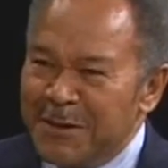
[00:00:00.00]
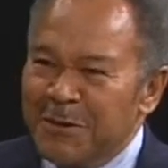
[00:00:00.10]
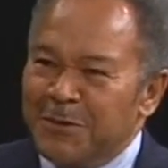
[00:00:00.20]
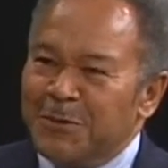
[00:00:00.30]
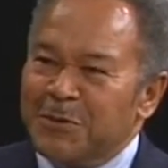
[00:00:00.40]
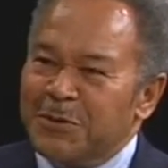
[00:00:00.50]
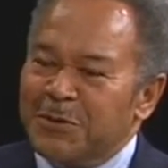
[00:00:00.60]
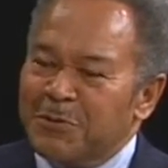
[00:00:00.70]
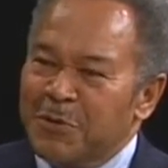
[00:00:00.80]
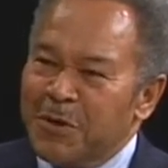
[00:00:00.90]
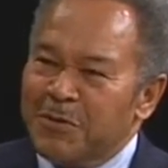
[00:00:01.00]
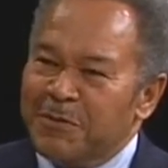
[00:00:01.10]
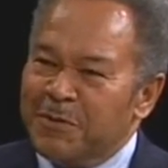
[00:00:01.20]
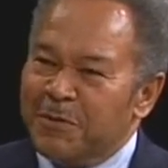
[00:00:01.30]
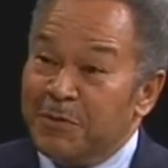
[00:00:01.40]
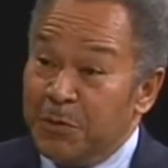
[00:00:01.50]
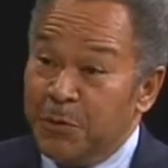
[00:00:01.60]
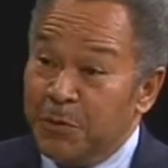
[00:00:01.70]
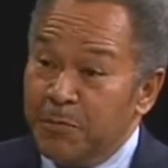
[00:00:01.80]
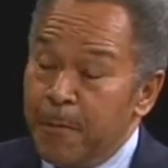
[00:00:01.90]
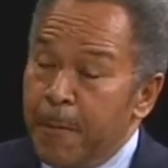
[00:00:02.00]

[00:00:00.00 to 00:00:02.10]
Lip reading: all sorts of wonderful food.